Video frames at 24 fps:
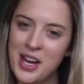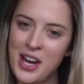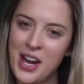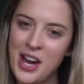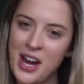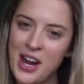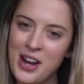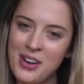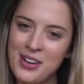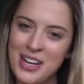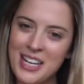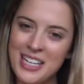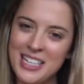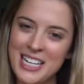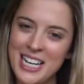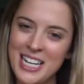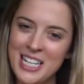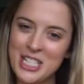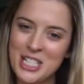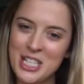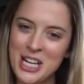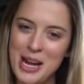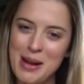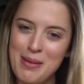All right,
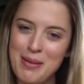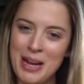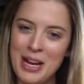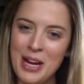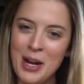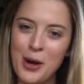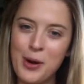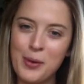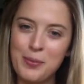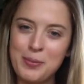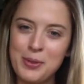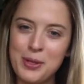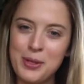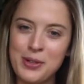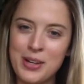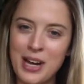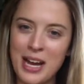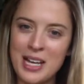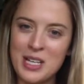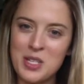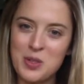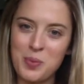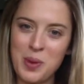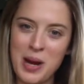nice job. I hope you
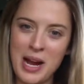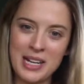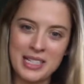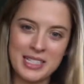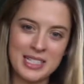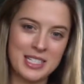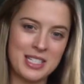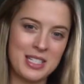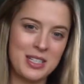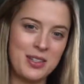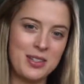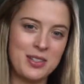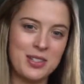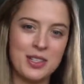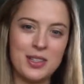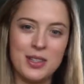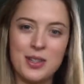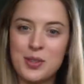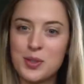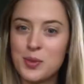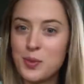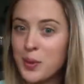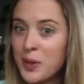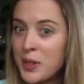guys practice using
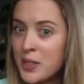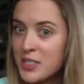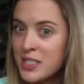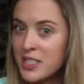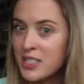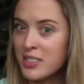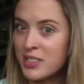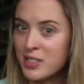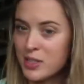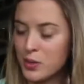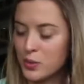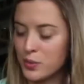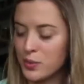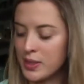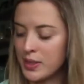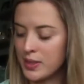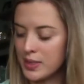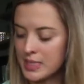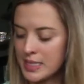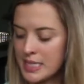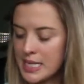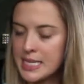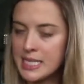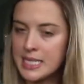those words into real
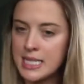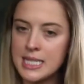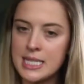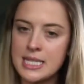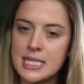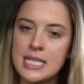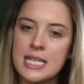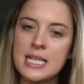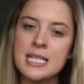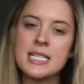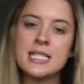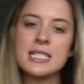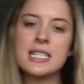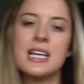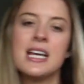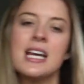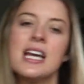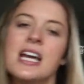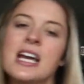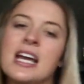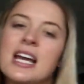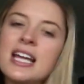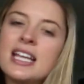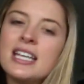sentences.
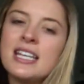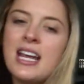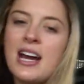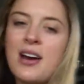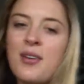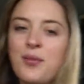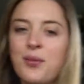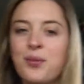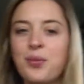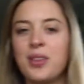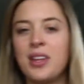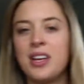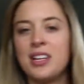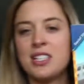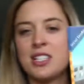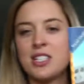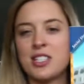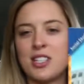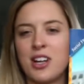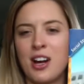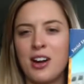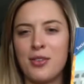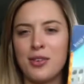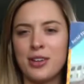Now, let's
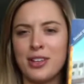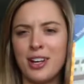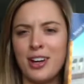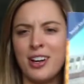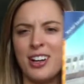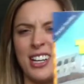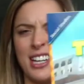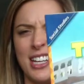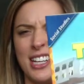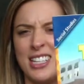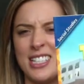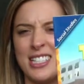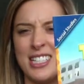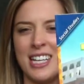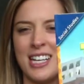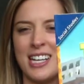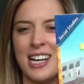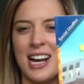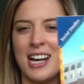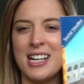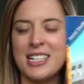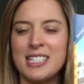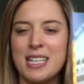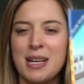start with our easy
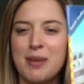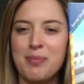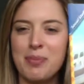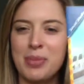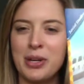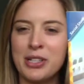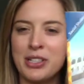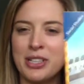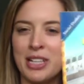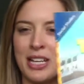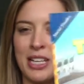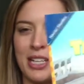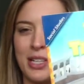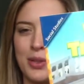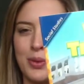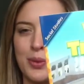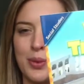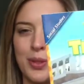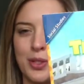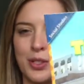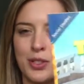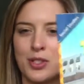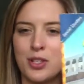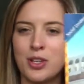concept book that you
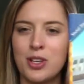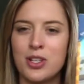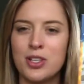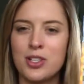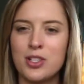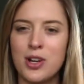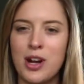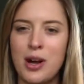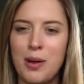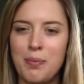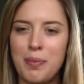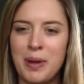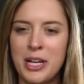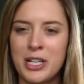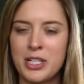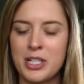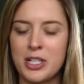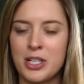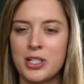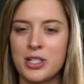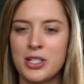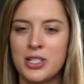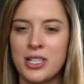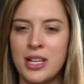will draw
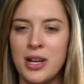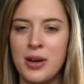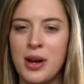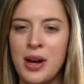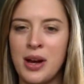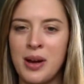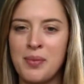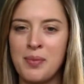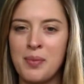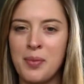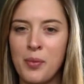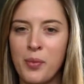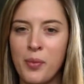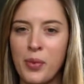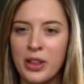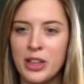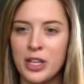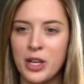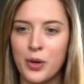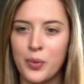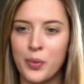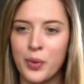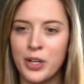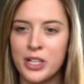pictures
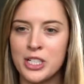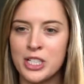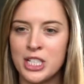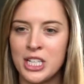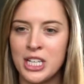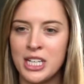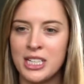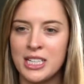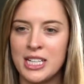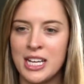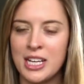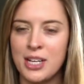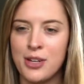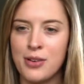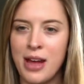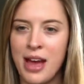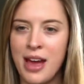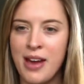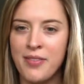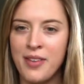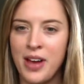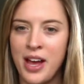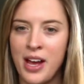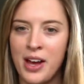with your worksheet that you
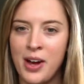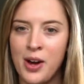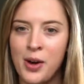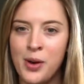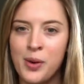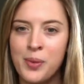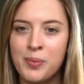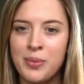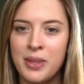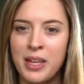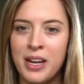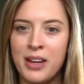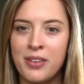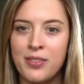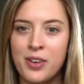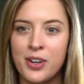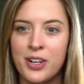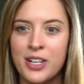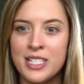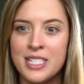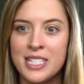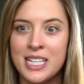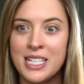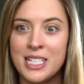have at home that I've
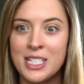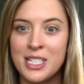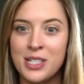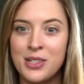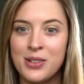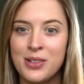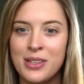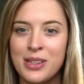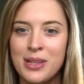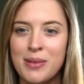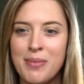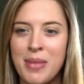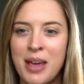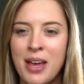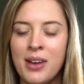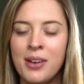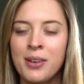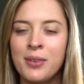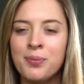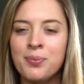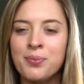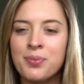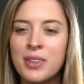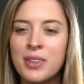already sent to you in the mail.